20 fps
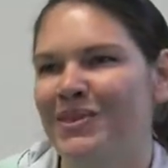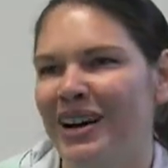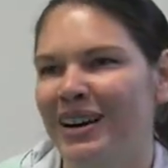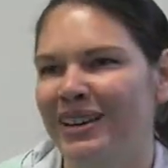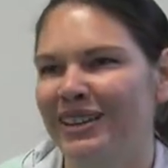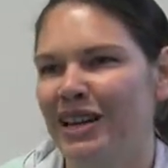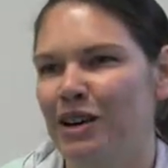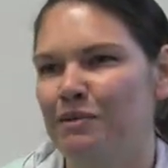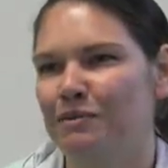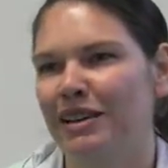
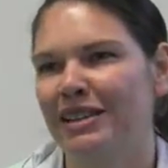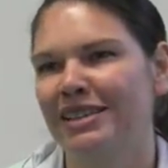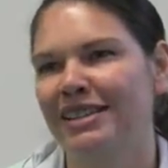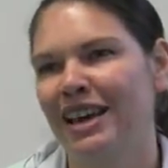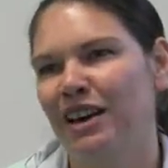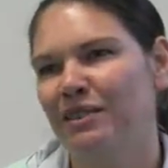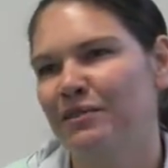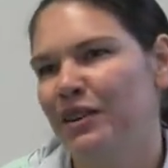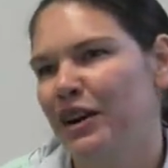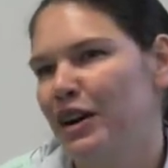Well, that must
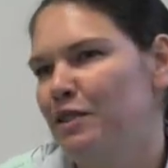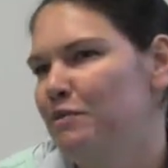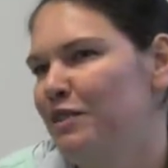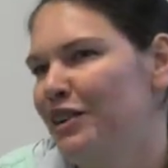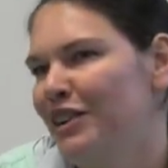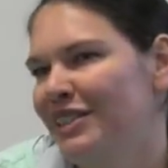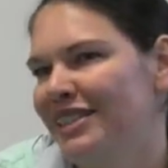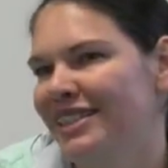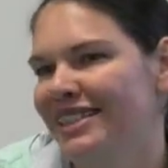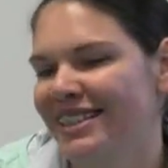get very
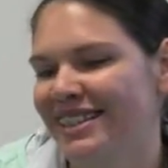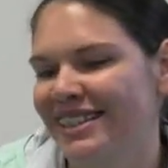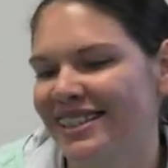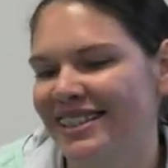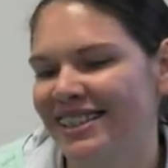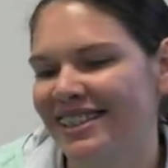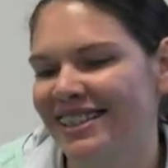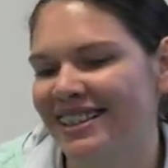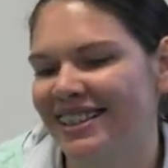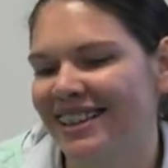
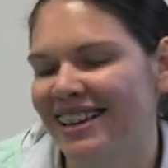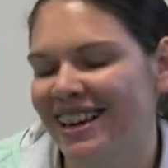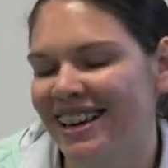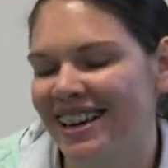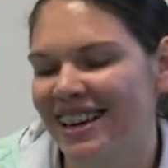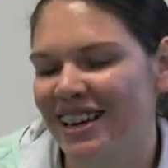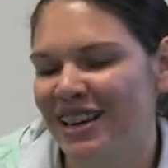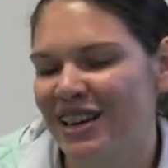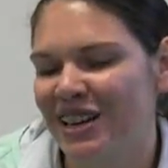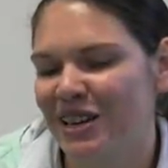monotonous
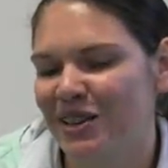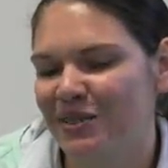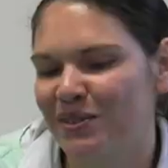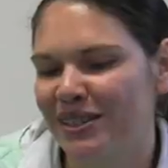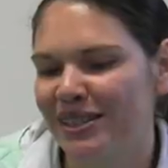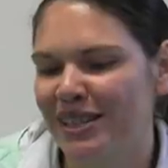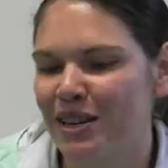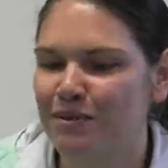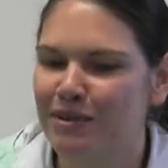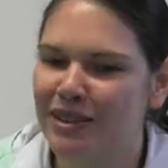
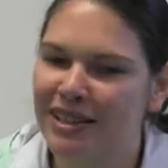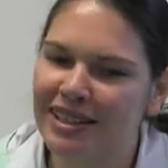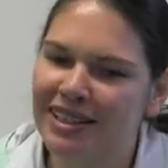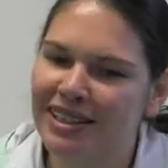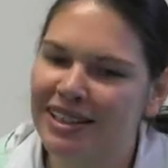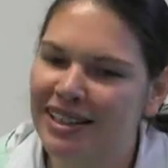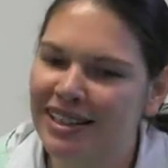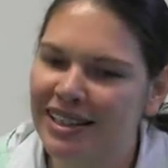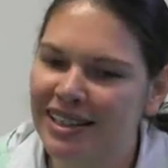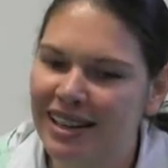for
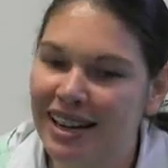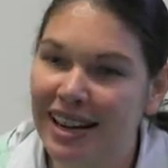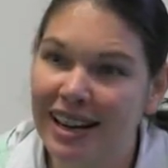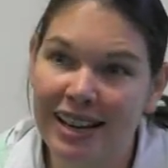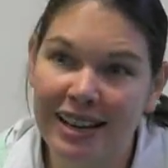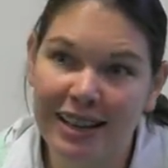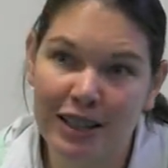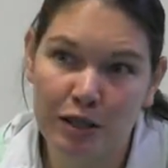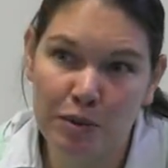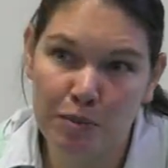someone
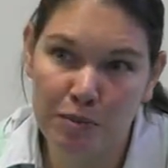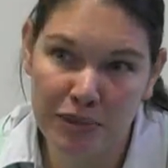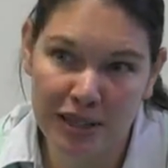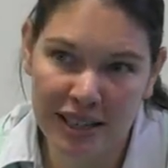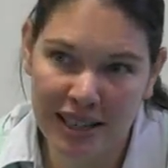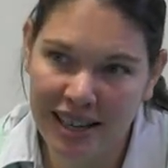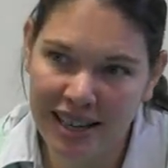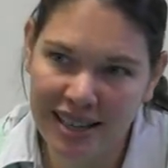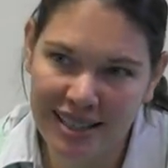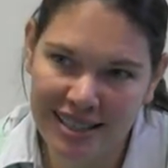as
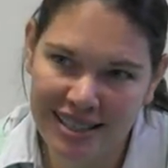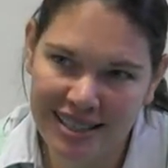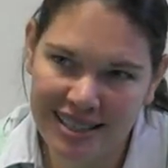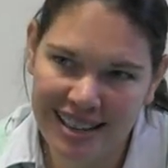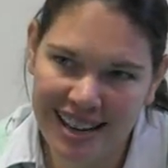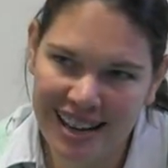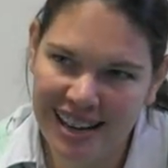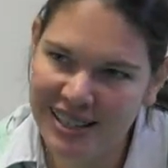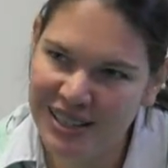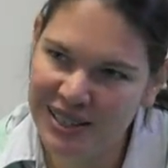brilliant
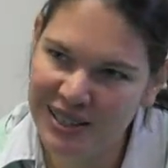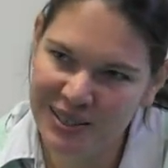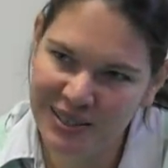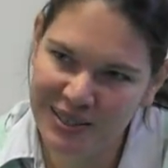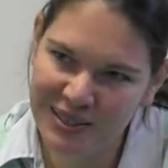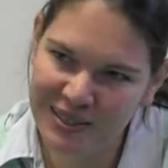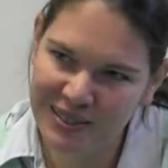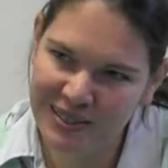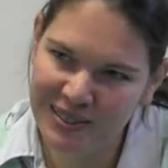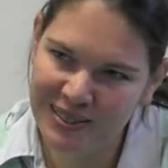as
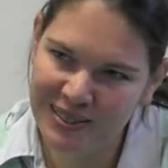you.